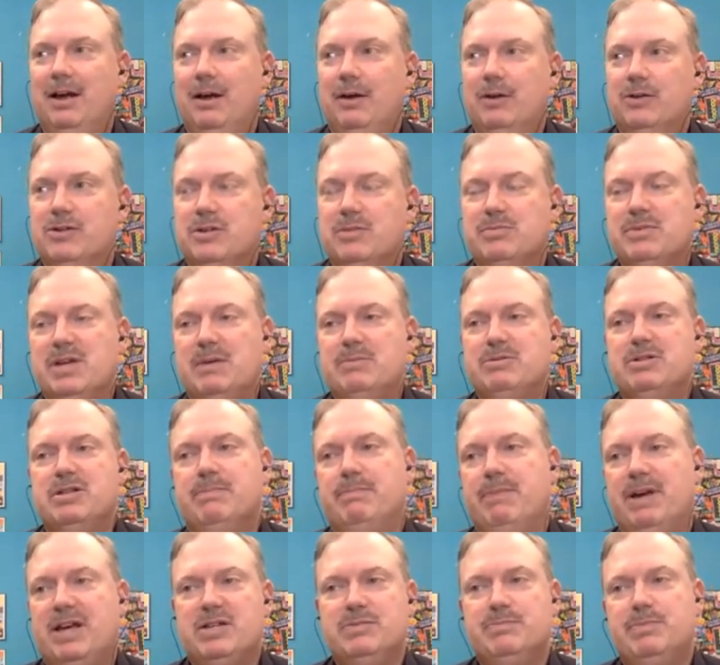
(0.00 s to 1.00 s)
sometimes the
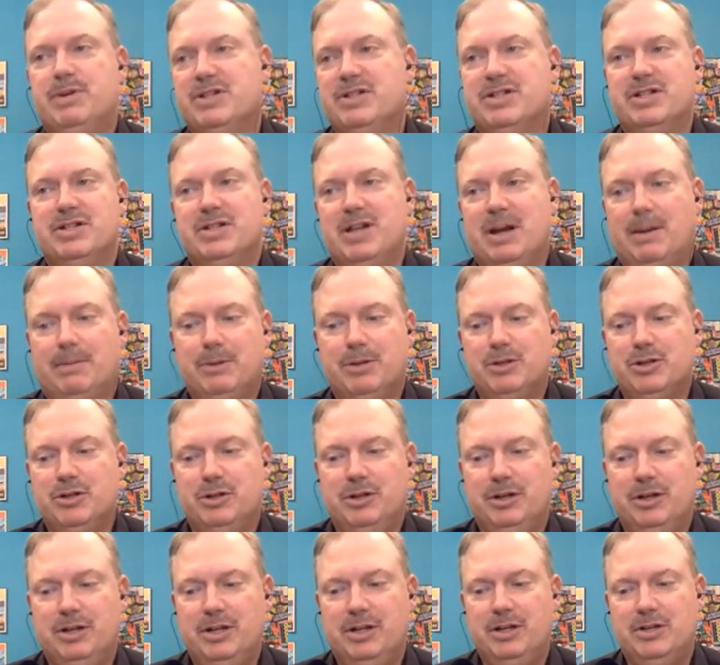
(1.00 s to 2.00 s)
best business
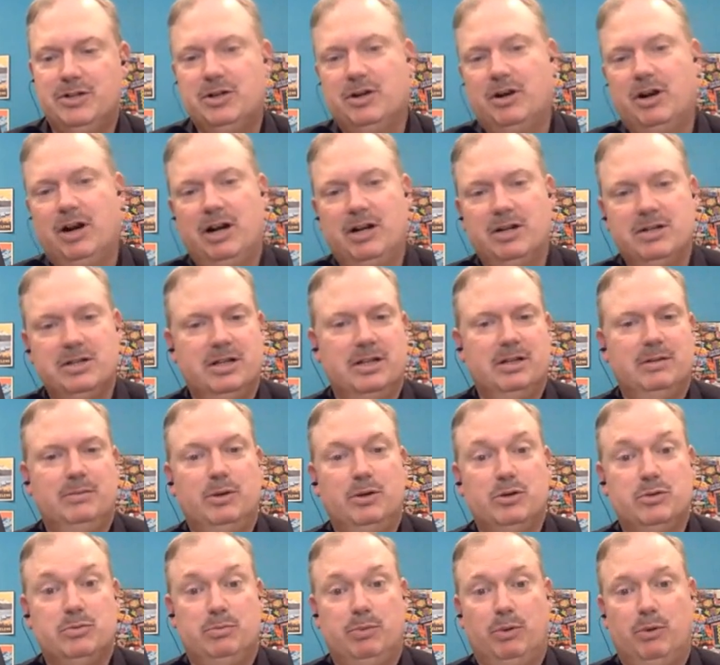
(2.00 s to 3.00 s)
opportunities are honestly the
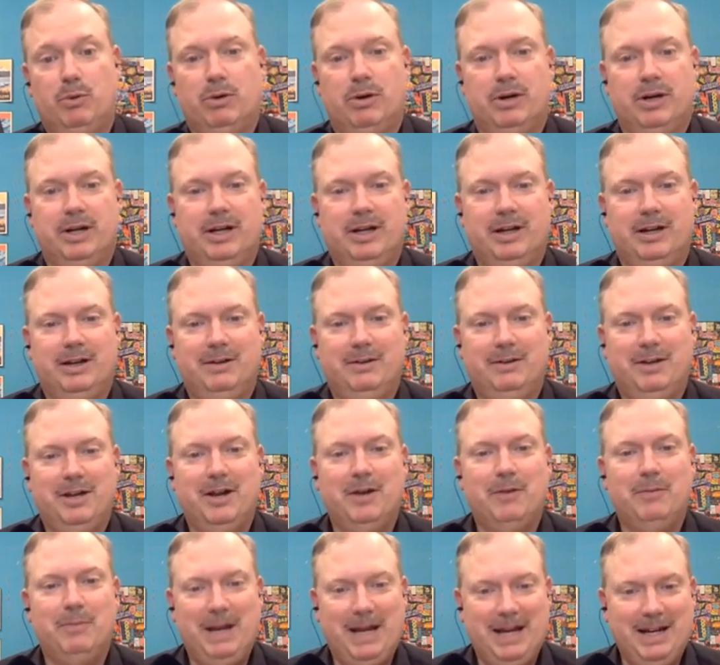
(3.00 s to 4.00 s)
most boring. You
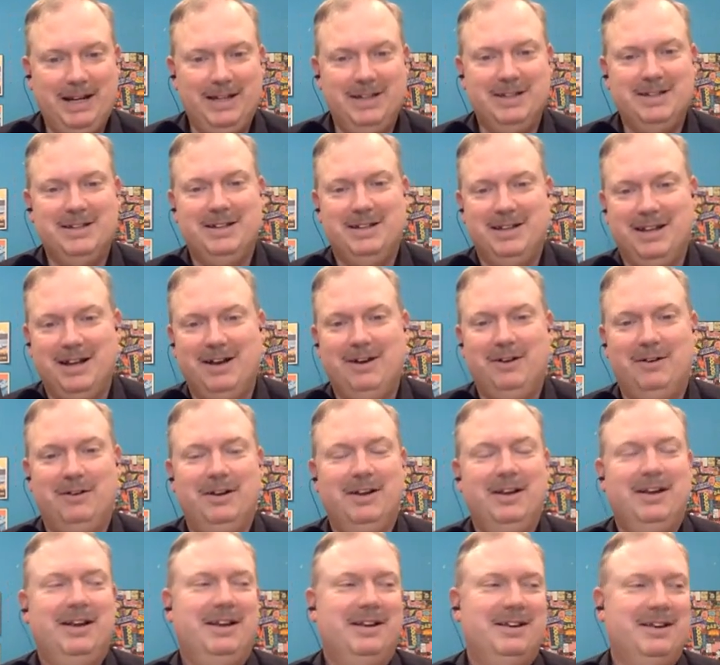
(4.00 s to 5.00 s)
know, painting. Yeah.
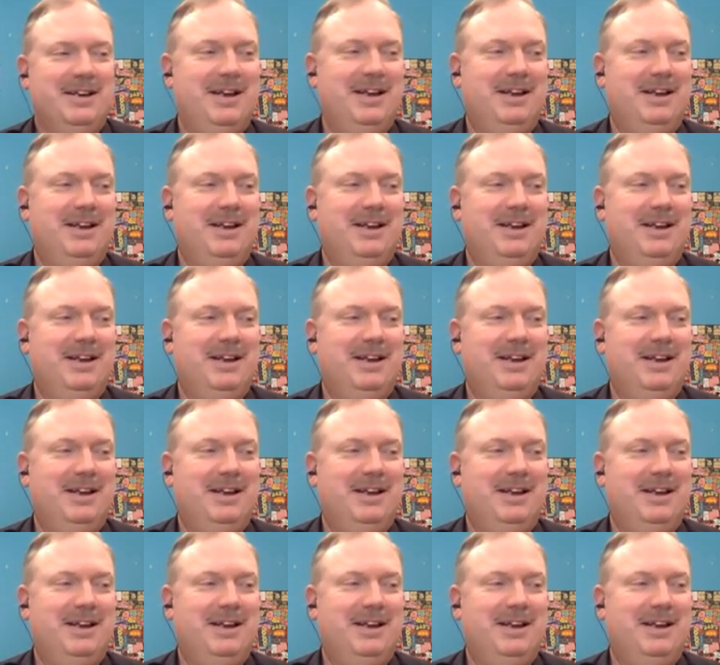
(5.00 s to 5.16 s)
You know,